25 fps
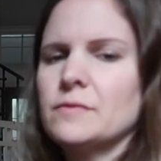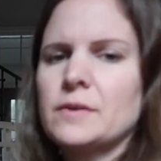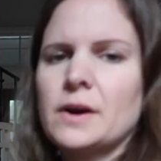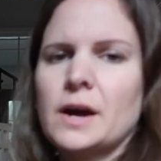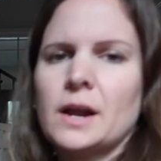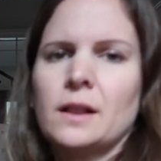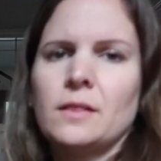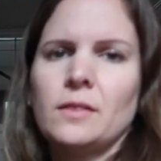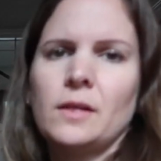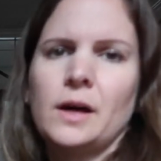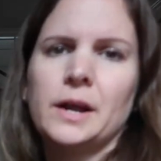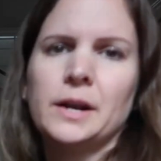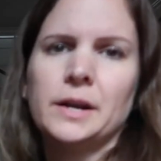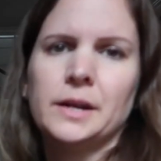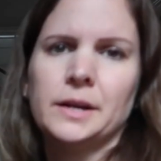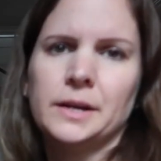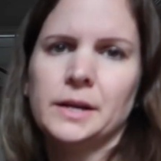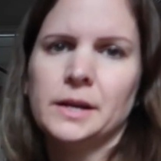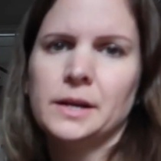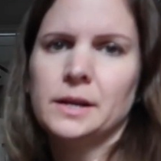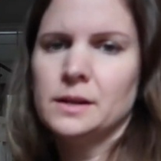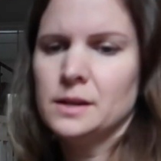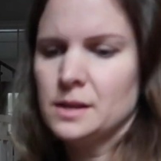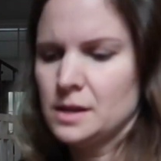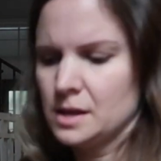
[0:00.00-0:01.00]
you've got a lot in
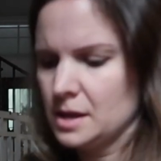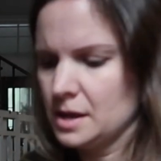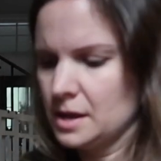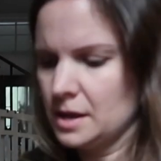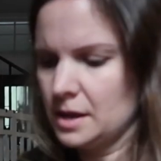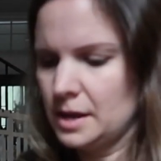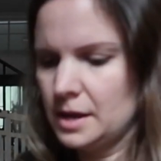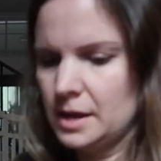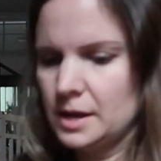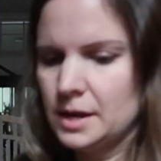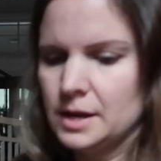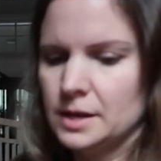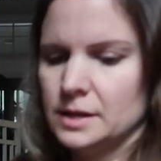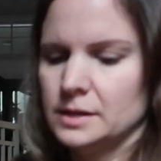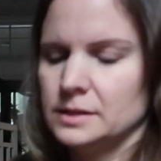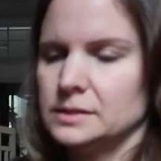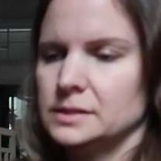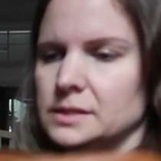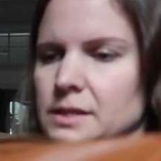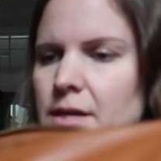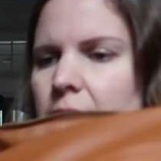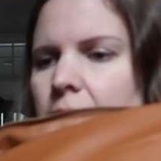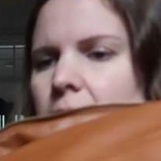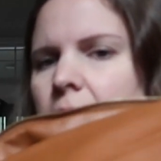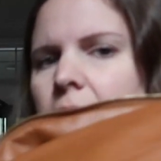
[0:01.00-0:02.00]
it, it